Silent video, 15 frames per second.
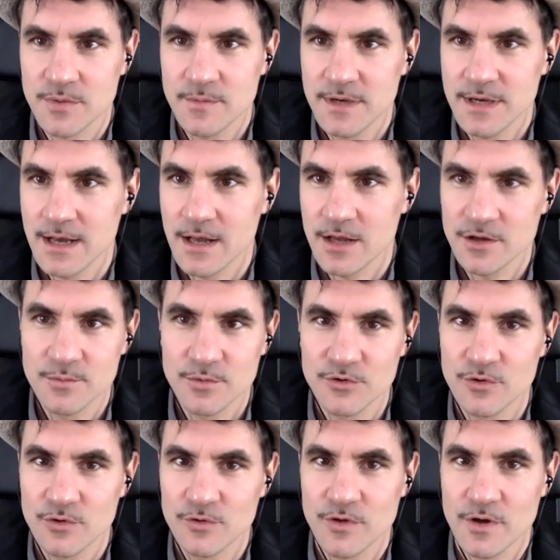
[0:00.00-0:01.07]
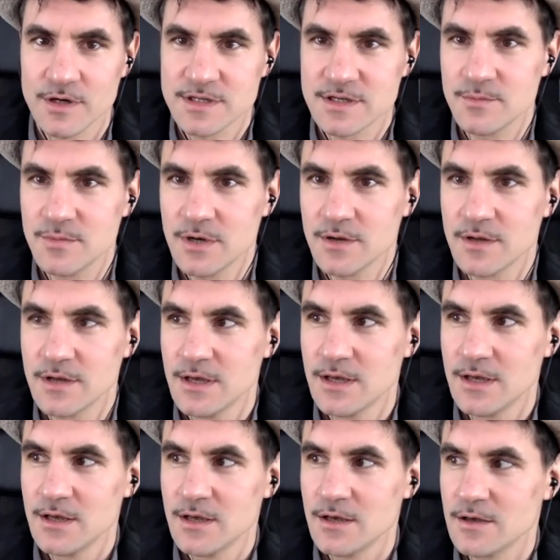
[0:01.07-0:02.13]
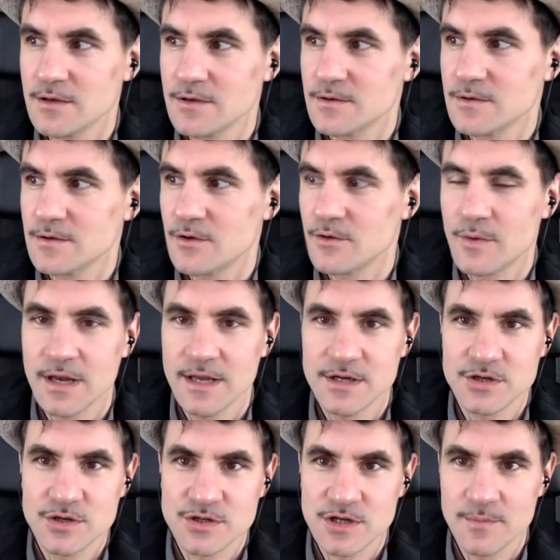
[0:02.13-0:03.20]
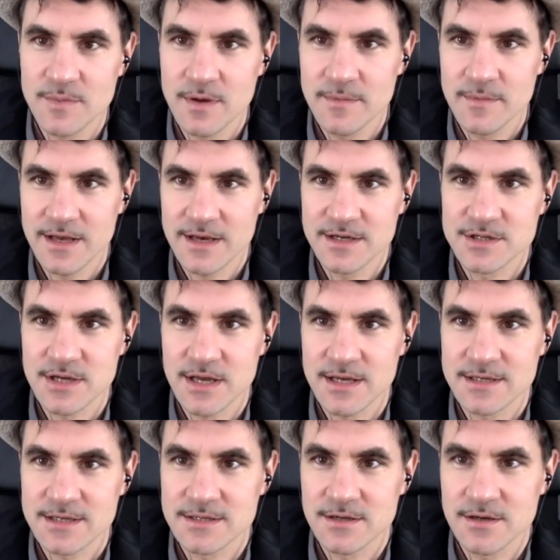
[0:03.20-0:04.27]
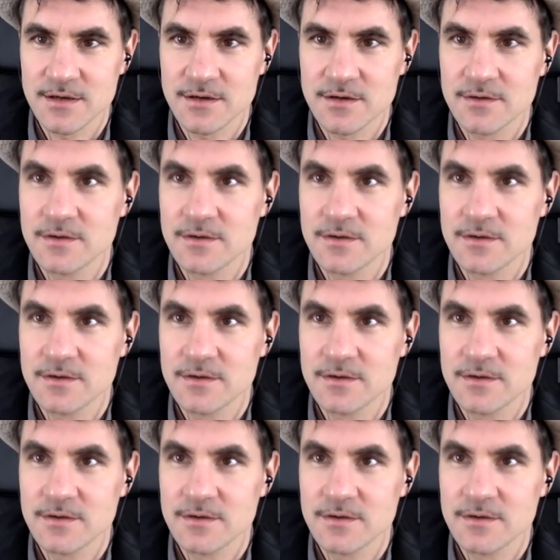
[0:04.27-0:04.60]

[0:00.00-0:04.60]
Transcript: I mean, Alain de Botton talks about a relationship and marriage as a